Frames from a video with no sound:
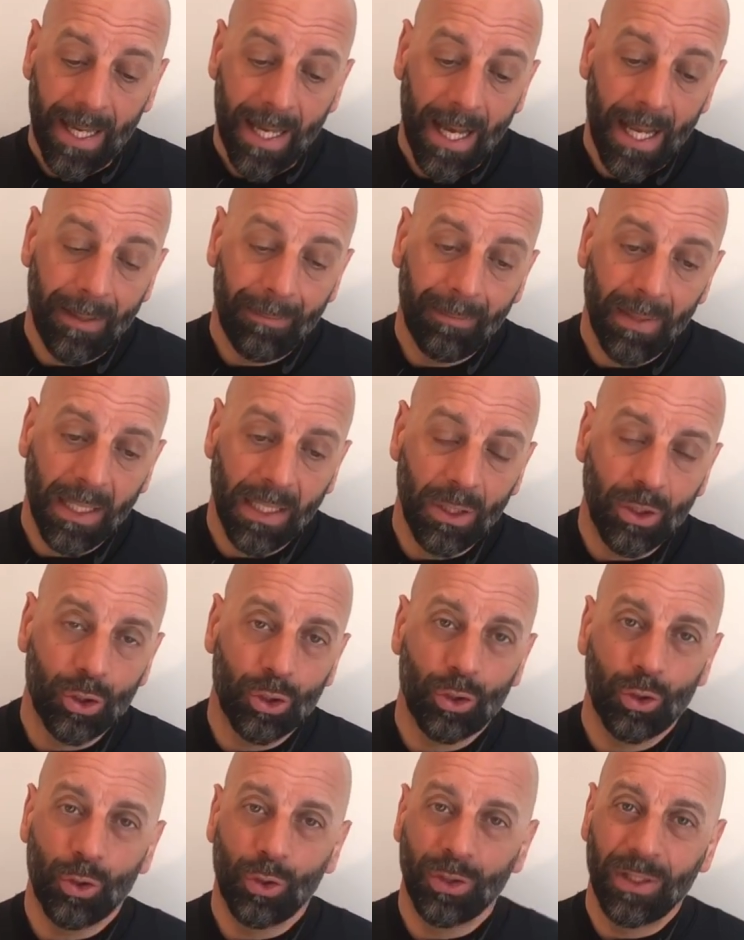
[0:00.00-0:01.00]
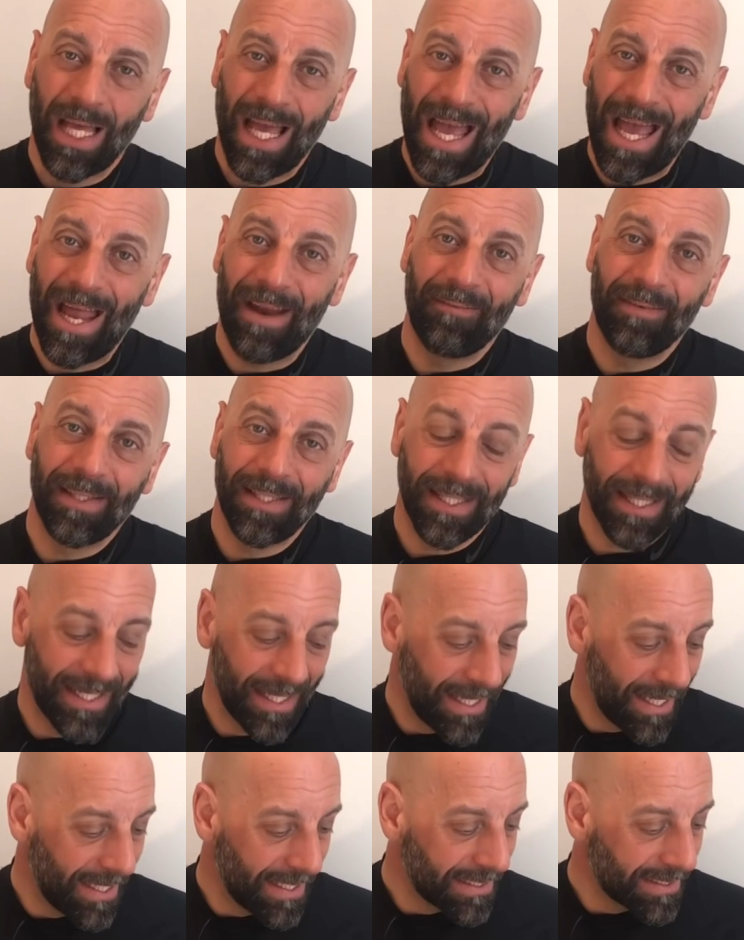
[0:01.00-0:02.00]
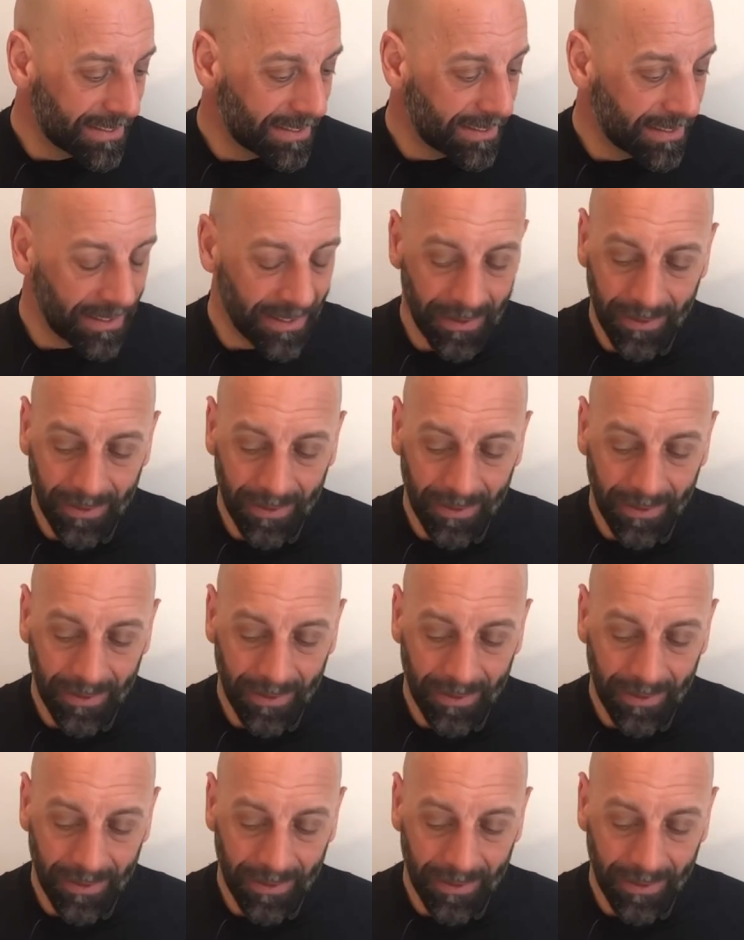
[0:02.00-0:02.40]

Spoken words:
and making sure that everything is